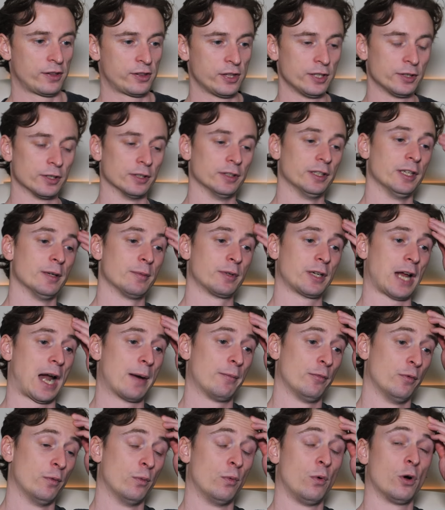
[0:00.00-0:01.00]
think that Liam
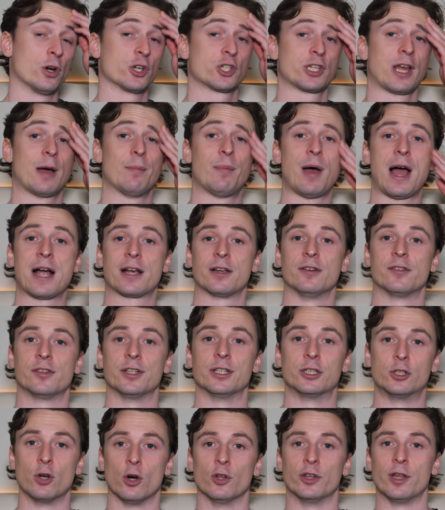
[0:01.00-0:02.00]
Cameron will watch that back and
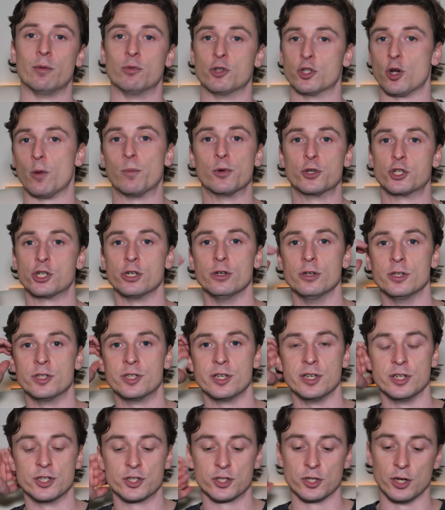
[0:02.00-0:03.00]
think, God, there was
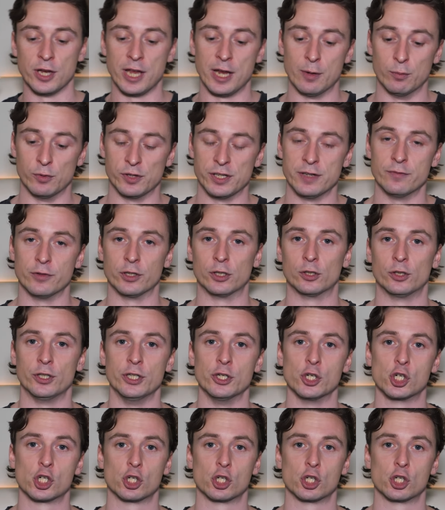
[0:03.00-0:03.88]
opportunities to hit him with even cleaner